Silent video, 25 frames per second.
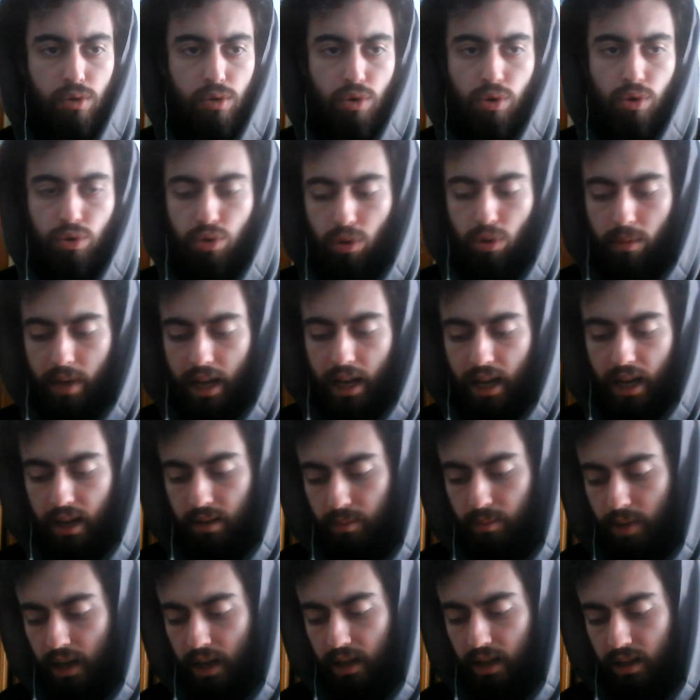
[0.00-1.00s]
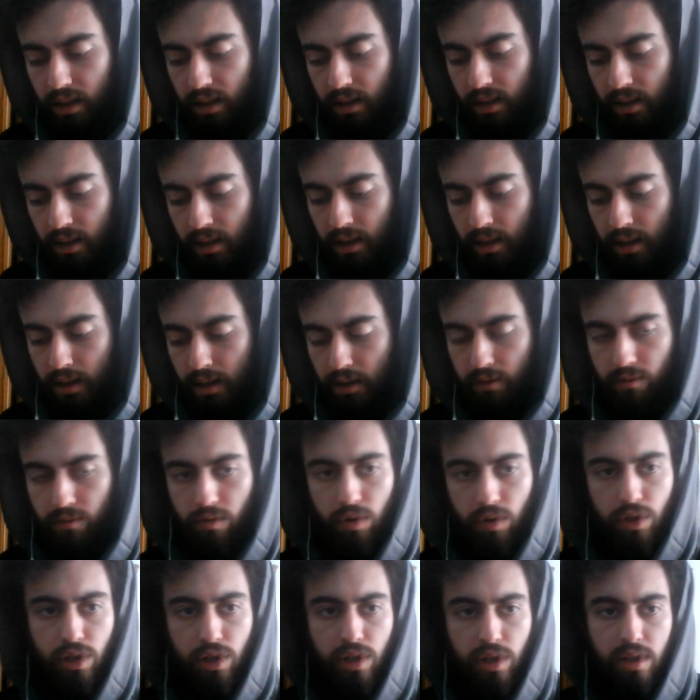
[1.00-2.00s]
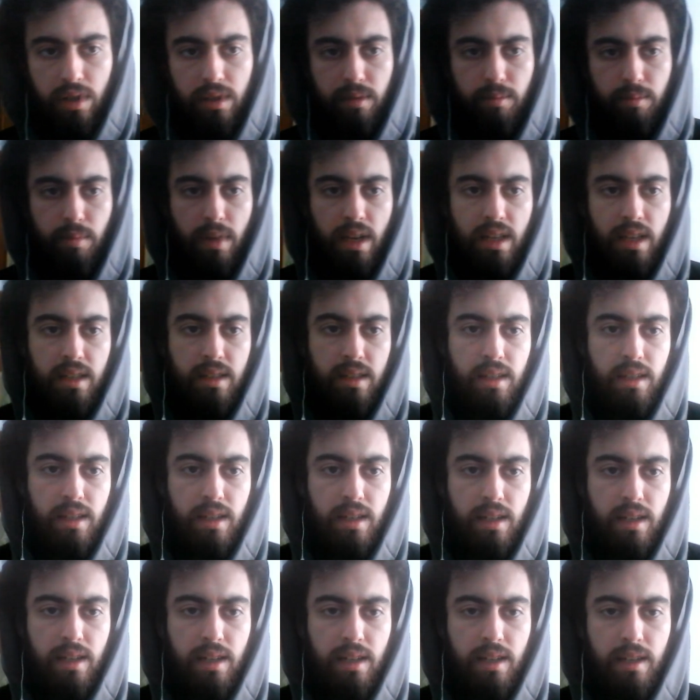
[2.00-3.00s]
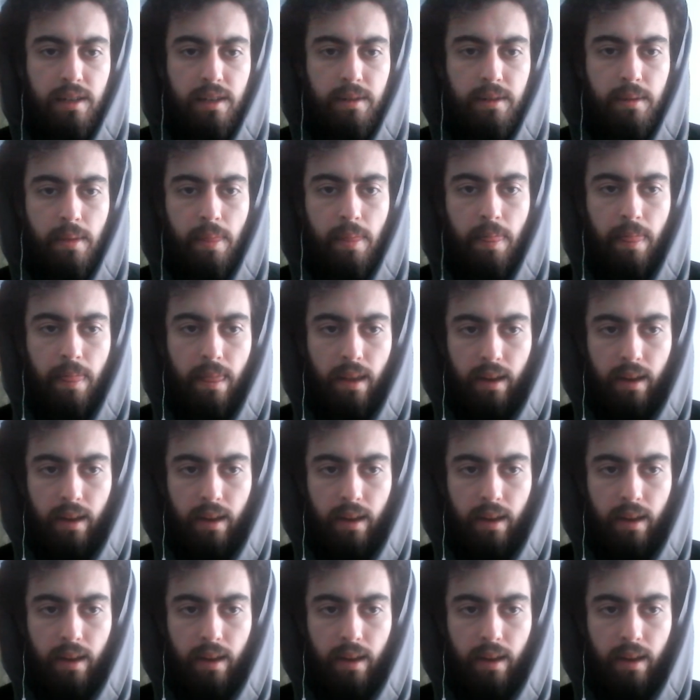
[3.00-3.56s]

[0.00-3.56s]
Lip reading: Kutub Arba'eh, which is basically